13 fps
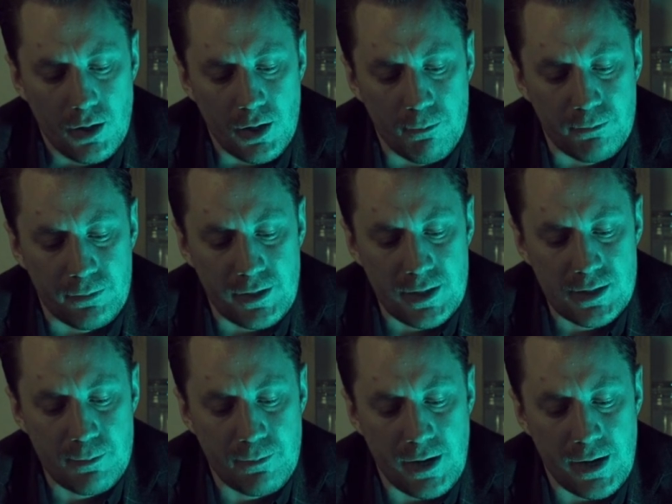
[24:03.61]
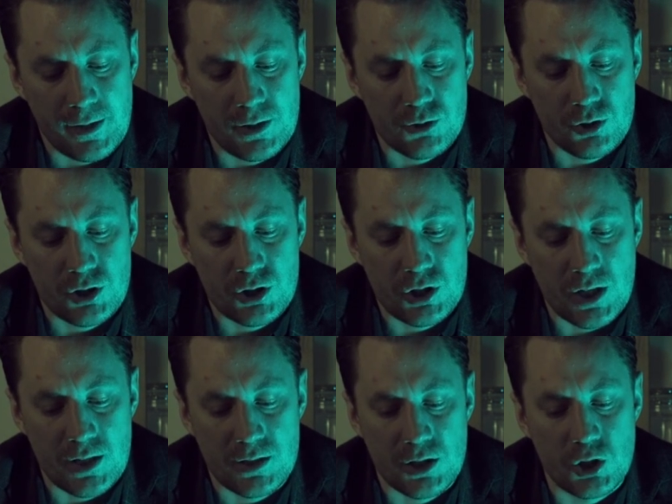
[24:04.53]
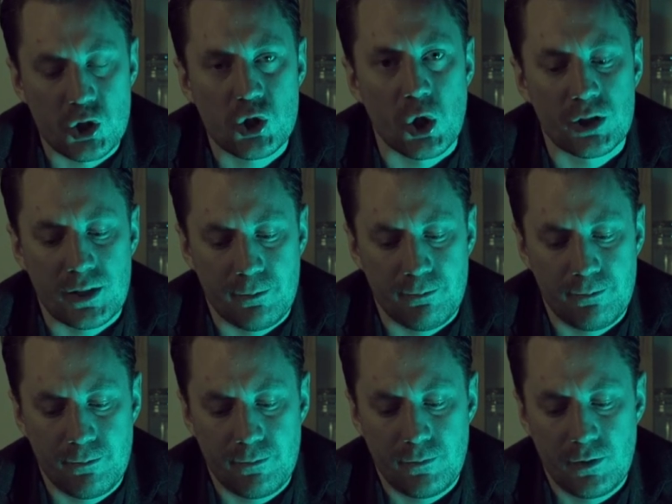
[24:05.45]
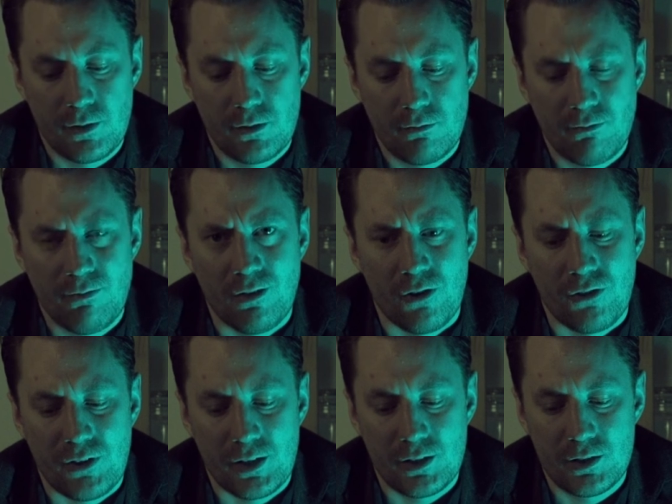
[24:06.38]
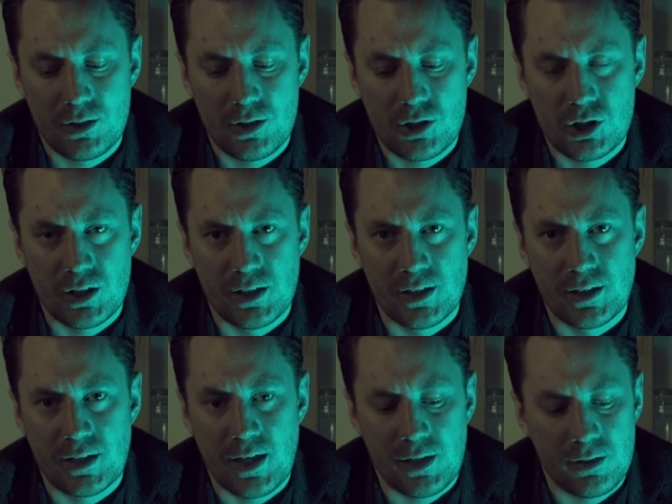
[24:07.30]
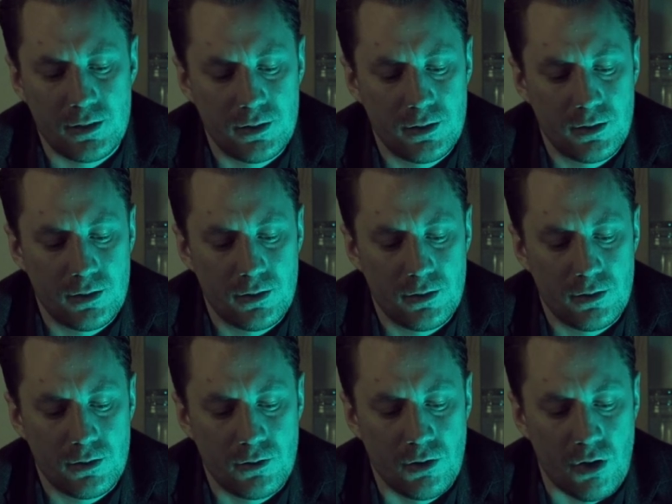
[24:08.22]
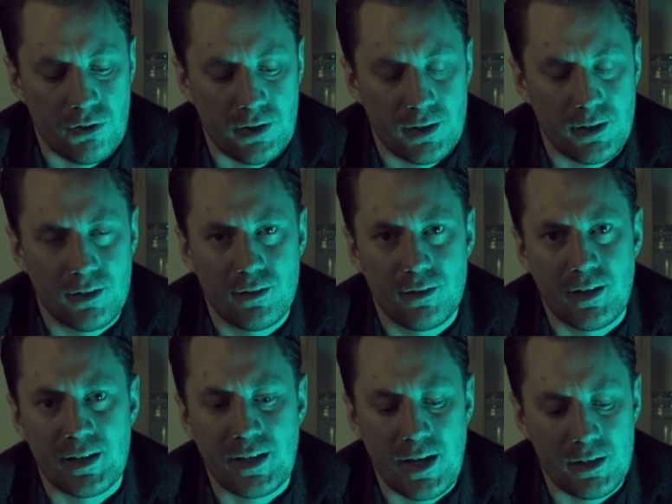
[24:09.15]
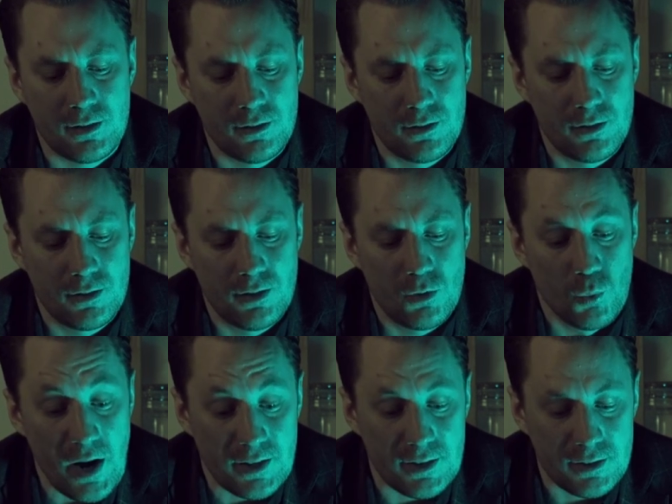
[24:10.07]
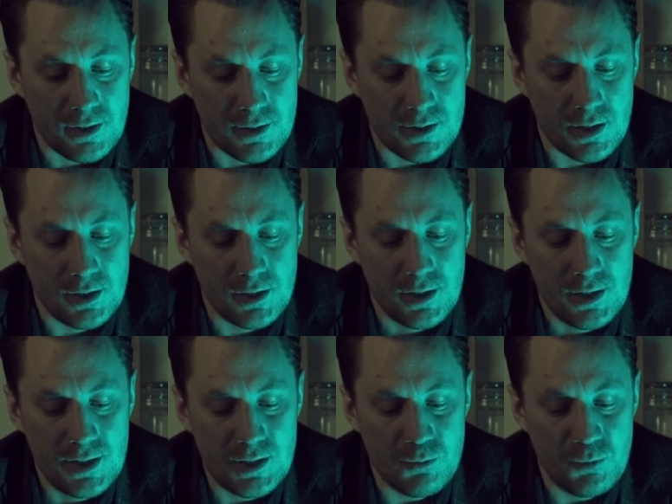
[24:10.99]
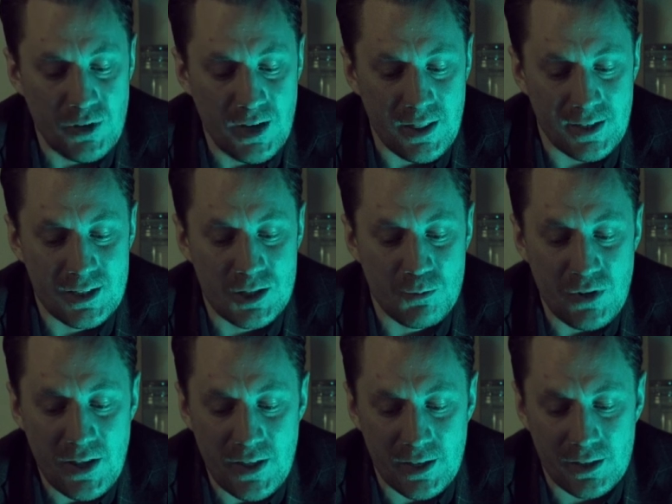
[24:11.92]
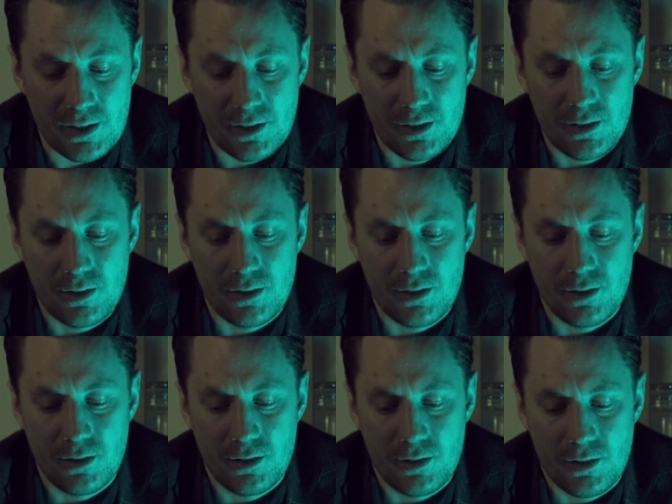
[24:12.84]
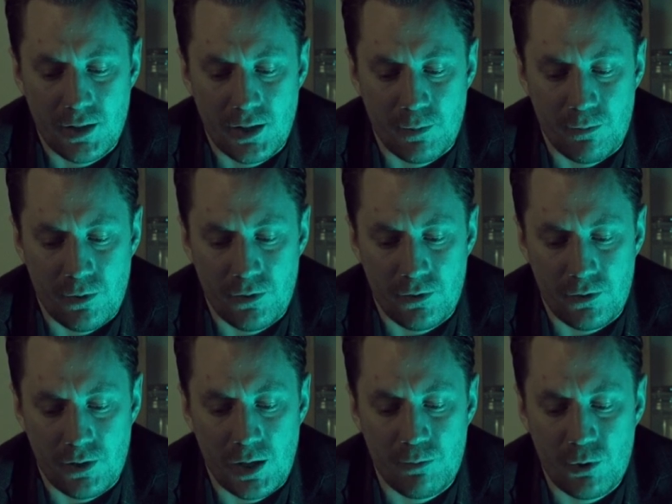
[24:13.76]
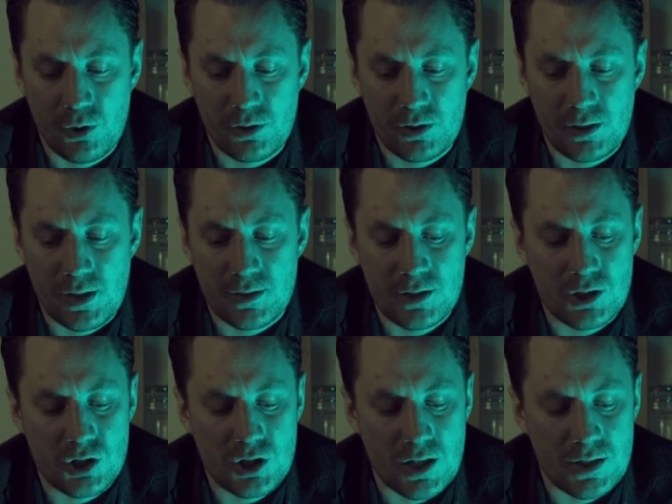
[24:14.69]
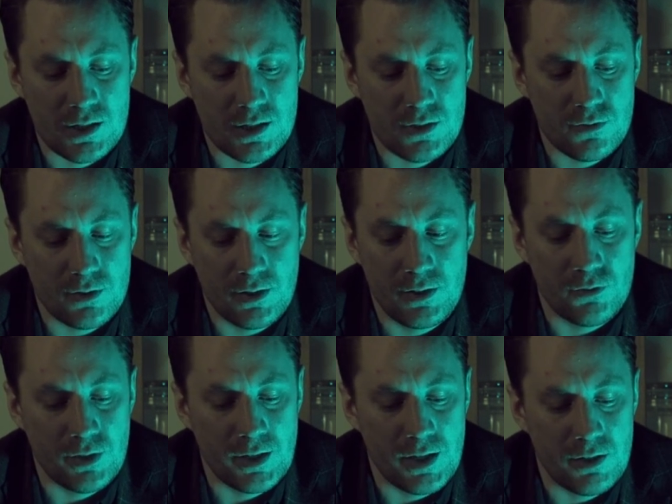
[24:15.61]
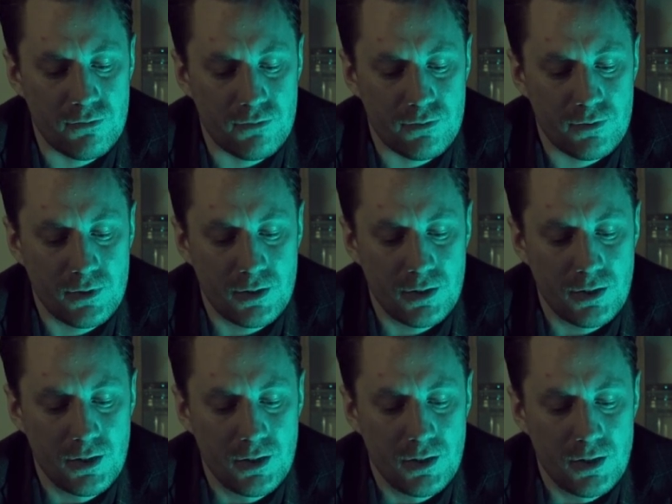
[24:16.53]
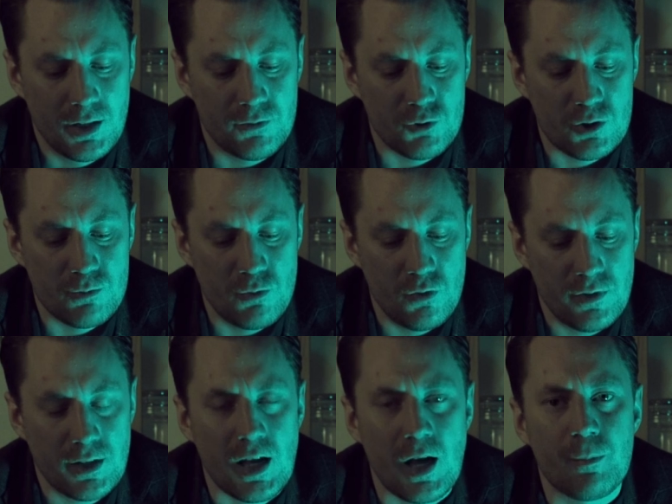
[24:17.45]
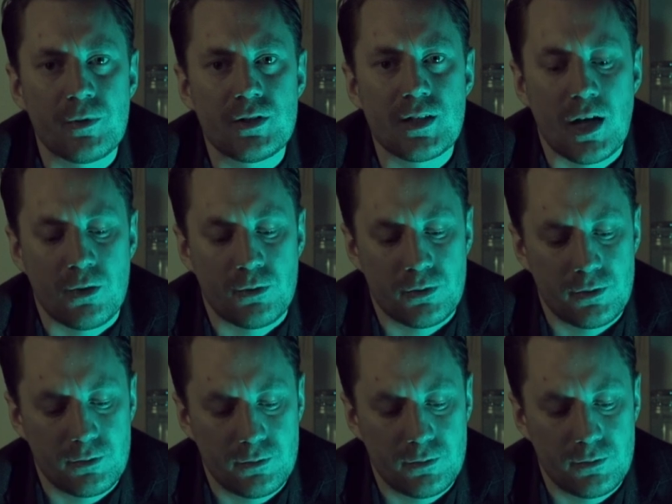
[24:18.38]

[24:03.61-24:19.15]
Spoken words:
and placed the paddles on his chest and shocked him. Nothing. She did it again. Nothing. Again. "Wait," I said. He's breathing. He's breathing." I pointed at his chest in relief. It was moving up and down.